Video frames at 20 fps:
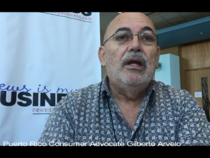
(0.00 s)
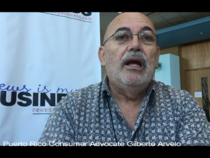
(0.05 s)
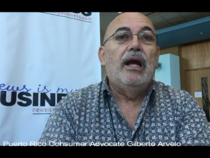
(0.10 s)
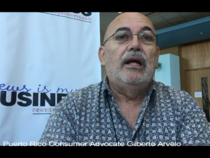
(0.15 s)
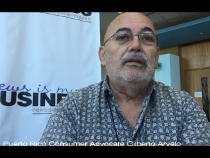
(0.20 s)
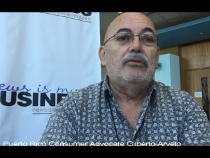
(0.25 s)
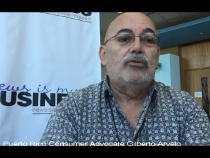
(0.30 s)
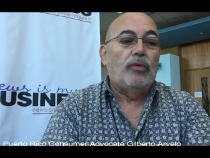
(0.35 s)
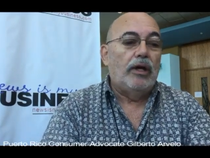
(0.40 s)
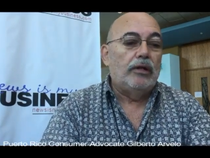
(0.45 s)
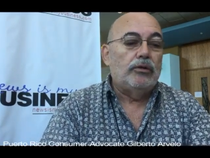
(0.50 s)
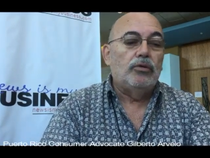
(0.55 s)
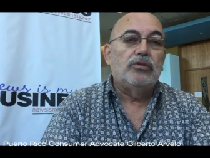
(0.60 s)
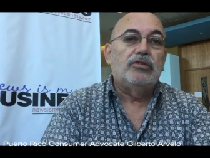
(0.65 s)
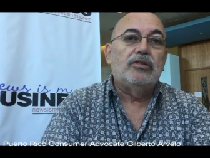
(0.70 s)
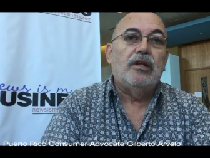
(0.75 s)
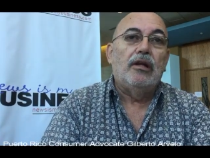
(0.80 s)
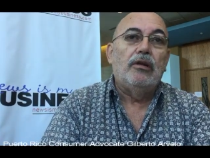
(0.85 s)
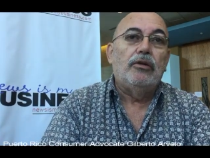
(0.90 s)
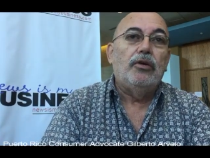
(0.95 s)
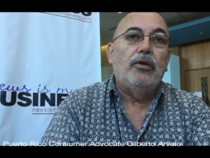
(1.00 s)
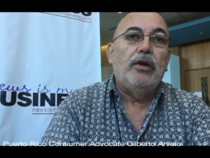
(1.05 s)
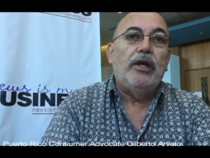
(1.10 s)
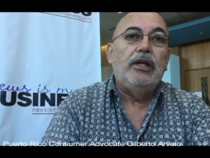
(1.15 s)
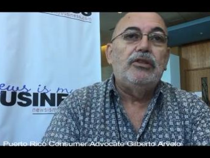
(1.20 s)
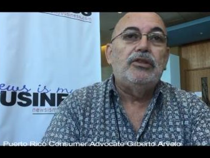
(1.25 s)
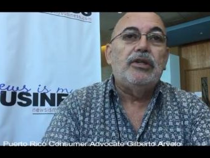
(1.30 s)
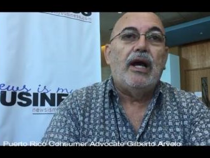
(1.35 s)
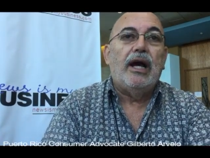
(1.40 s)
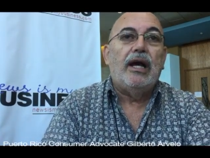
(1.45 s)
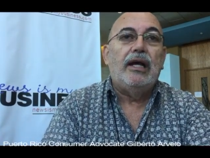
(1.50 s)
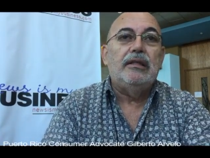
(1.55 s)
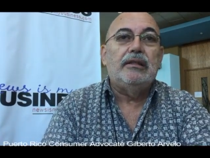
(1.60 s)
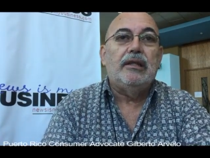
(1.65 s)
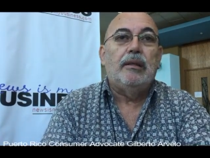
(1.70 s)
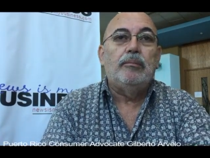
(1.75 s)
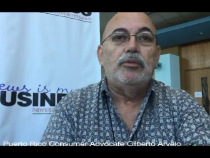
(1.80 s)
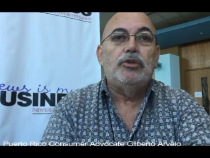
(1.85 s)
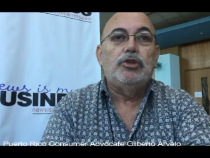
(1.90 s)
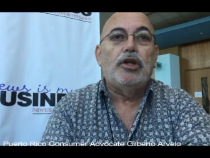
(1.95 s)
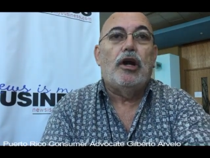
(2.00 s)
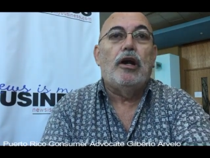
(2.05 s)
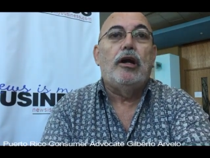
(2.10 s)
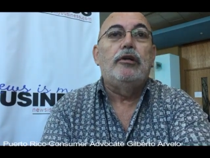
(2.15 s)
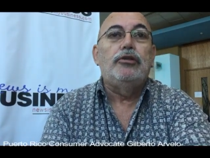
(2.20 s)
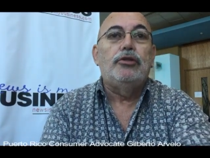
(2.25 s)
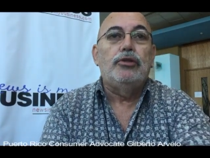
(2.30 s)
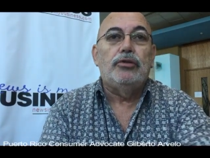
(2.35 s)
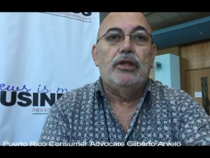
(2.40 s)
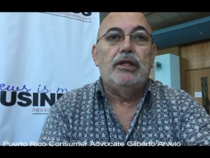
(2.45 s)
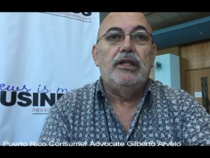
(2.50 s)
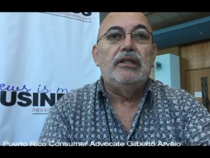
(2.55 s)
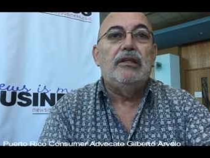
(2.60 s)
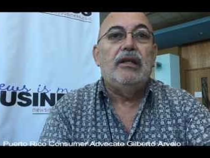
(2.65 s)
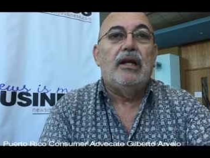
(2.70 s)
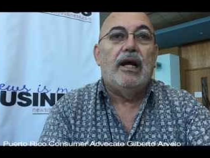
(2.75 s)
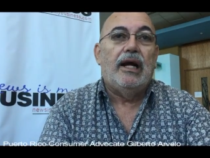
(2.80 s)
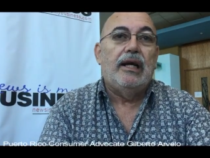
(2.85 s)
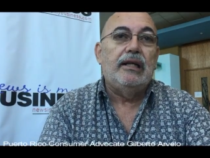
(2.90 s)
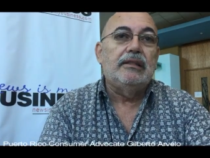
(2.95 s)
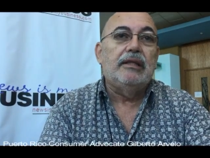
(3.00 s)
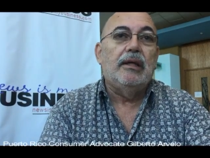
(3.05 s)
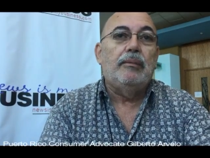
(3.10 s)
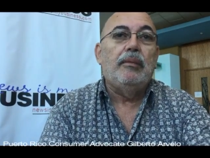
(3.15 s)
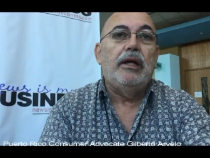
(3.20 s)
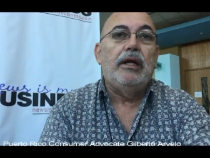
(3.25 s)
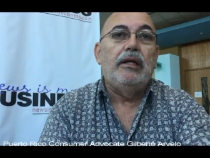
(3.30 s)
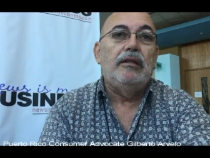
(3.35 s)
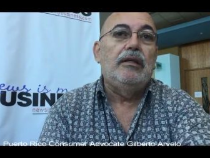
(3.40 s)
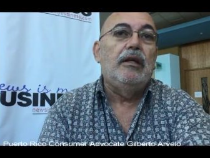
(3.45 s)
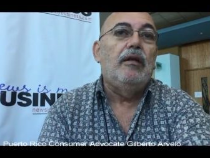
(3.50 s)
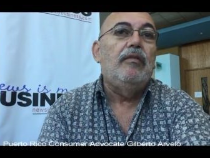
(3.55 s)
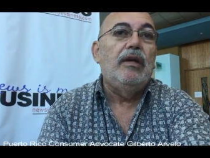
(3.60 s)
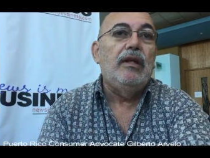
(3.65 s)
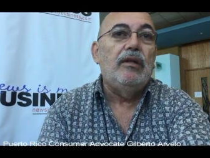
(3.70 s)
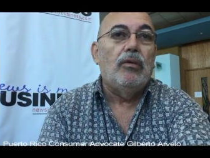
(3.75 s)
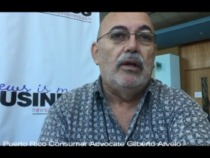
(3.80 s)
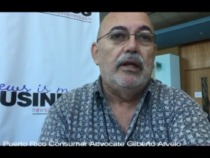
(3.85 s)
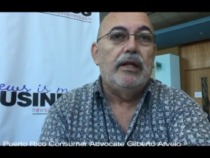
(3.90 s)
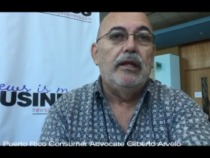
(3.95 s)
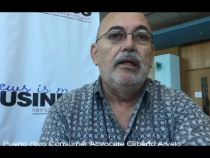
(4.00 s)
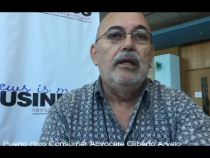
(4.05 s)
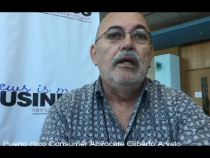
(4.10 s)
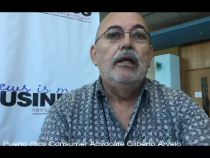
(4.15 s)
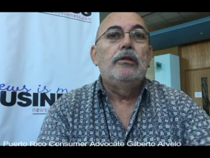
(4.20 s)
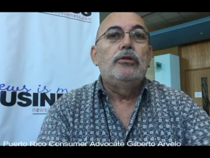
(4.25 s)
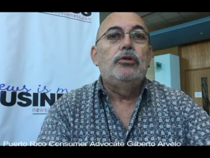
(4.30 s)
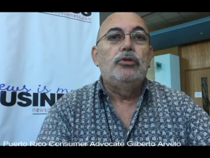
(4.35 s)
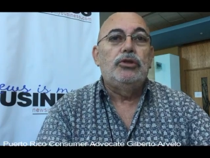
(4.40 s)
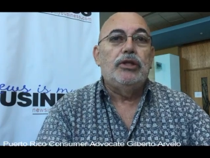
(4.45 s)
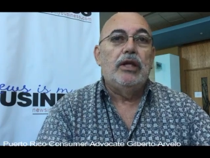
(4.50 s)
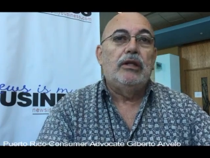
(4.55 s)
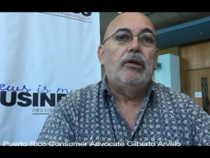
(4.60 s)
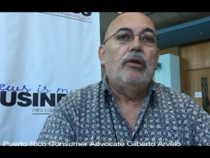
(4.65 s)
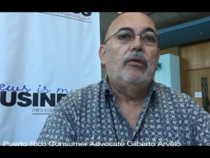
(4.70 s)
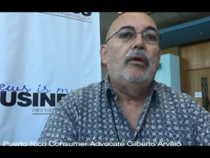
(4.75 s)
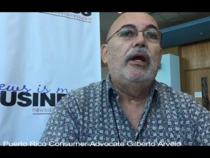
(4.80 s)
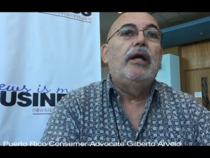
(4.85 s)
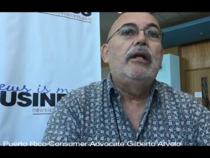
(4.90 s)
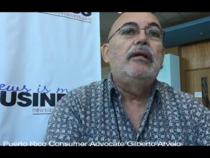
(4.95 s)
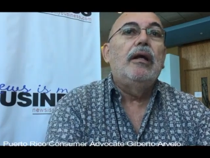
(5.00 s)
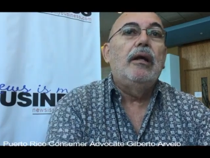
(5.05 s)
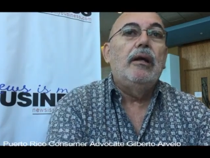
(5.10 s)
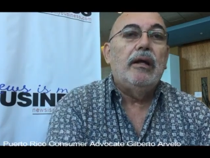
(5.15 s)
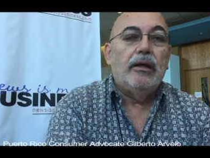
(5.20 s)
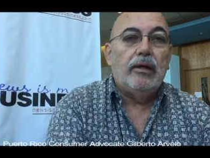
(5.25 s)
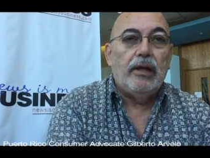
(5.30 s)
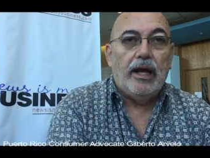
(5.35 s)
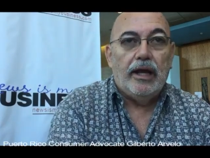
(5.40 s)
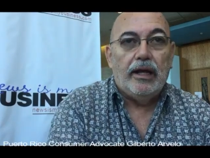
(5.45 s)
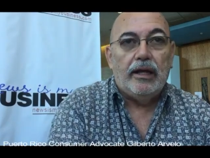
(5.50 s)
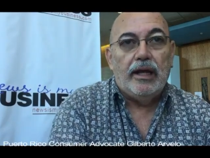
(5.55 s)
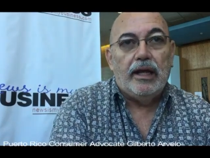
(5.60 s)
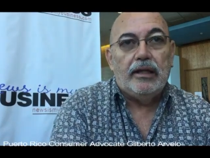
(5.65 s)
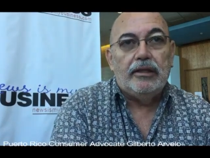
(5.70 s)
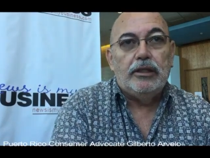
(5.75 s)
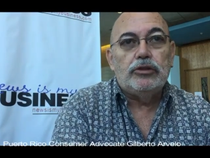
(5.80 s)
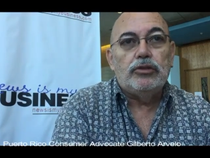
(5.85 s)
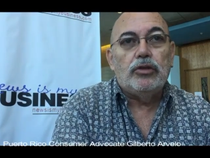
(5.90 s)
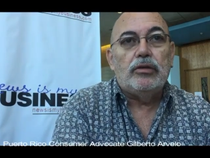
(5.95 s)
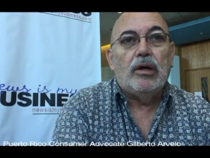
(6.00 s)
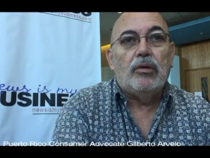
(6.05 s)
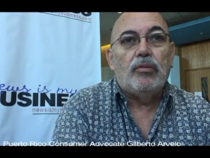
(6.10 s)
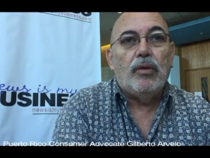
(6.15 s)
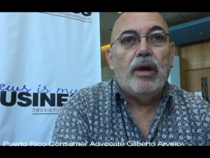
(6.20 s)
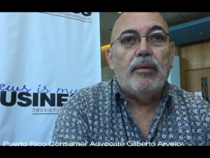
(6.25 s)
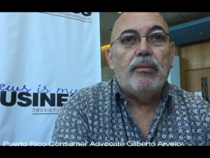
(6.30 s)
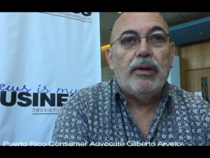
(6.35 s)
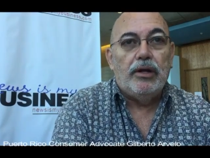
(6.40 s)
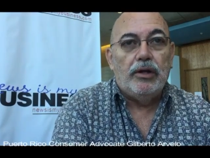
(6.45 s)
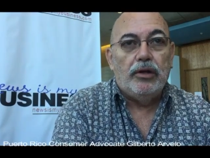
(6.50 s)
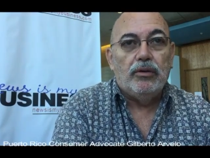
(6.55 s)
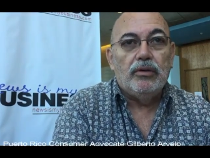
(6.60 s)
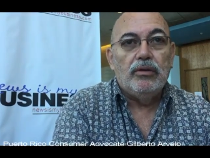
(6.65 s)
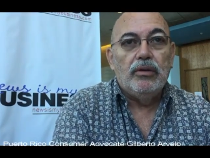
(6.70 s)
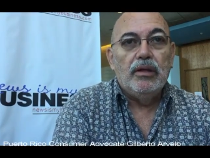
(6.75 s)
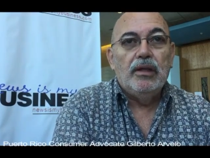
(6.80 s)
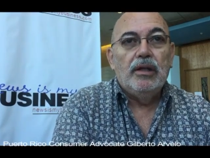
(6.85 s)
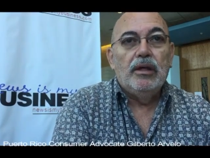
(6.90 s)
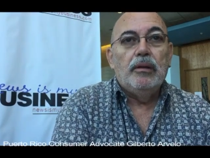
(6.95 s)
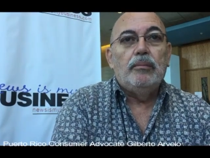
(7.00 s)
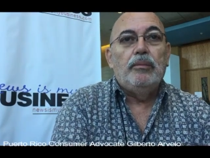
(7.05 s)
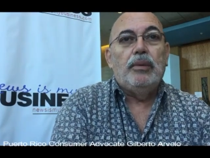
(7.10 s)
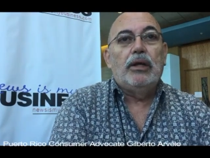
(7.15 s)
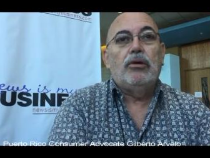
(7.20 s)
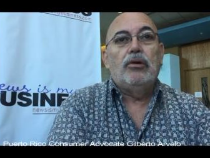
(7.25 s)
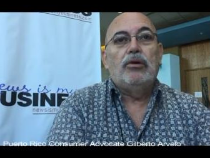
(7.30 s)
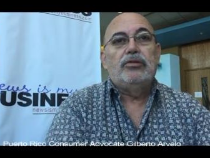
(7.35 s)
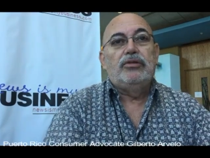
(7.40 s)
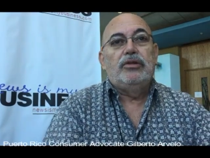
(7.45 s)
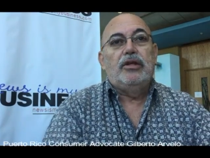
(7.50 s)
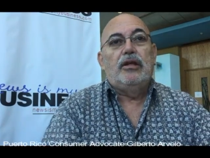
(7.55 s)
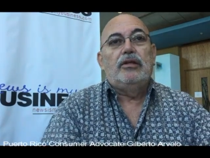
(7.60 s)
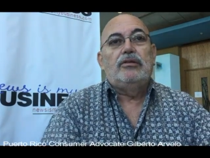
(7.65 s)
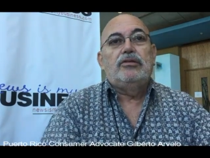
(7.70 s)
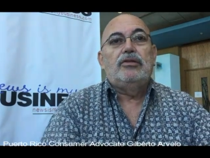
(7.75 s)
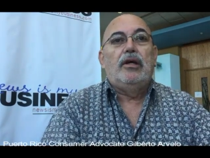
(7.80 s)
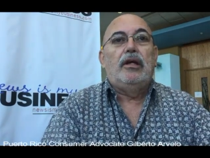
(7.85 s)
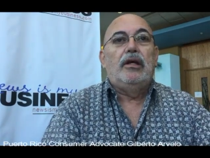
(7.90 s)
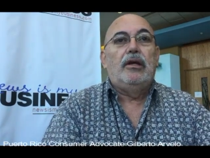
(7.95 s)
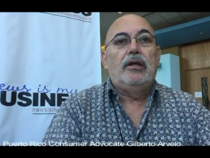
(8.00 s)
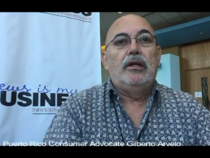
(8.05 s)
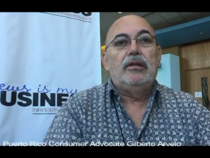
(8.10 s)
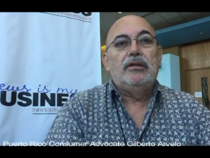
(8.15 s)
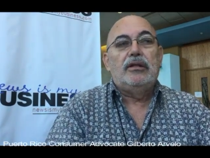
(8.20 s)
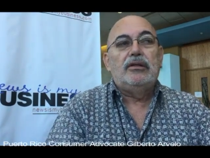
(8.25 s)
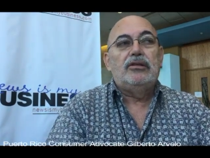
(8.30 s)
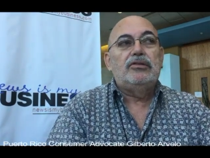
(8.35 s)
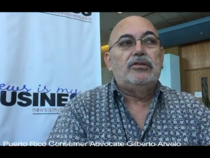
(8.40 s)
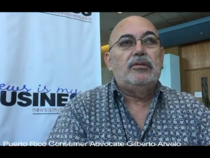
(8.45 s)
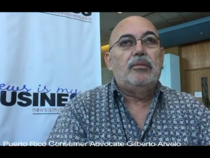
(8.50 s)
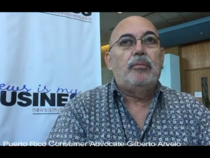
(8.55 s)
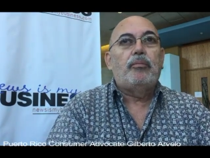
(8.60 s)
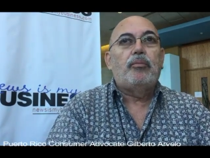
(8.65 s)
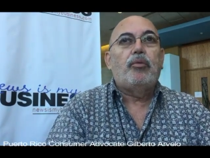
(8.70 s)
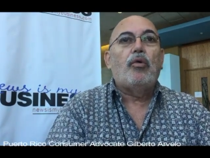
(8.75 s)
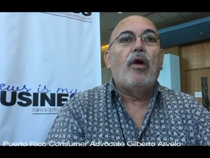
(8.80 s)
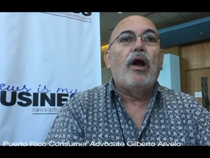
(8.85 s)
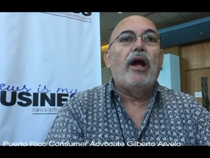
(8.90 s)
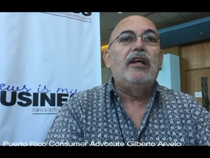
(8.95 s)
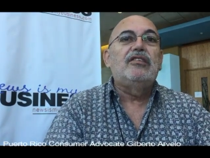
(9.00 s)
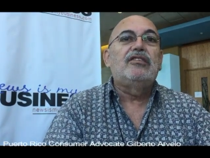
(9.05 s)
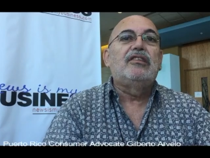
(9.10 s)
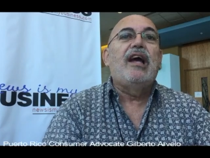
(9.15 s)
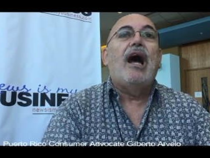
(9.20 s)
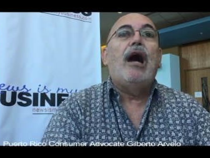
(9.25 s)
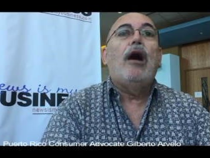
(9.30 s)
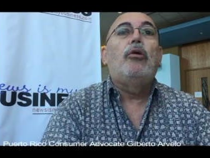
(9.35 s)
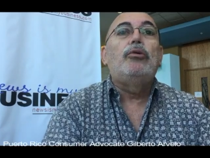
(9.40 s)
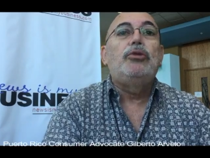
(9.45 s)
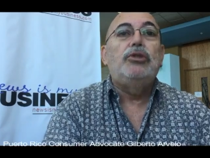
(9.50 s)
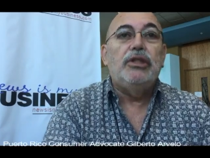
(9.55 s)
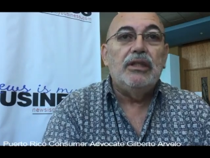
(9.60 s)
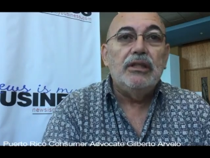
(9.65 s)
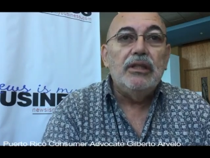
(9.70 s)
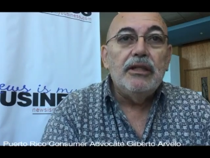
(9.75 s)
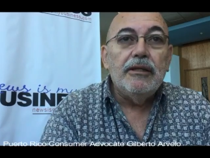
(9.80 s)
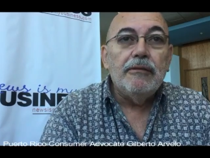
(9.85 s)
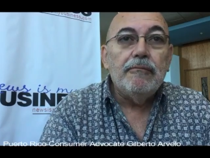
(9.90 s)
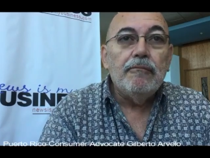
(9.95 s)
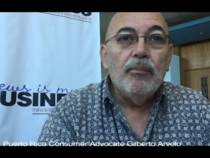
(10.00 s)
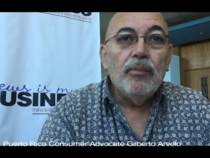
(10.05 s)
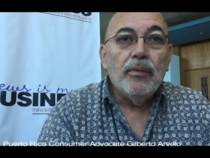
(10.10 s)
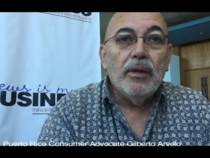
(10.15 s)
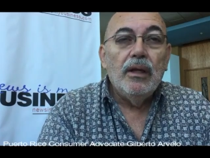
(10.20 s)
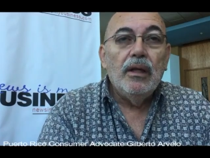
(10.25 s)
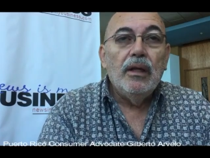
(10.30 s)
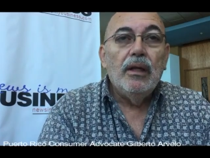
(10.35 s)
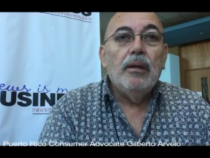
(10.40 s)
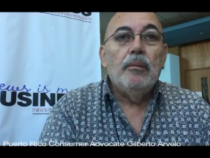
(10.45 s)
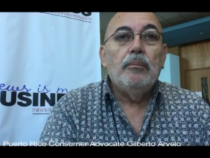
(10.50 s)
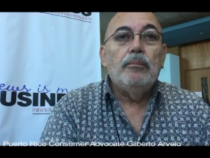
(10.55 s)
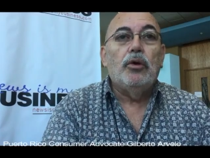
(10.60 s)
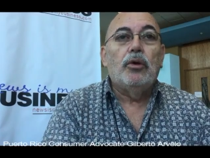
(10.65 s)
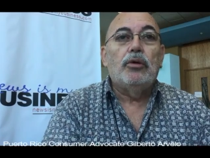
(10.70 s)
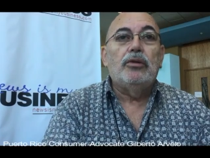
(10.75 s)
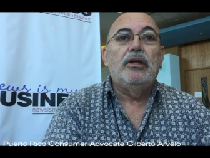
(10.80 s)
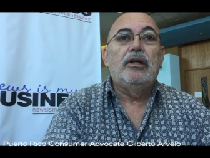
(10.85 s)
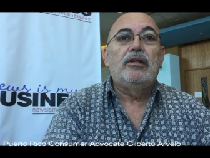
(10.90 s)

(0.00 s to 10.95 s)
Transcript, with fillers: and try to sell you each item, charge you each item individually to generate uh, additional revenue because there's uh, there's price gouging, mm.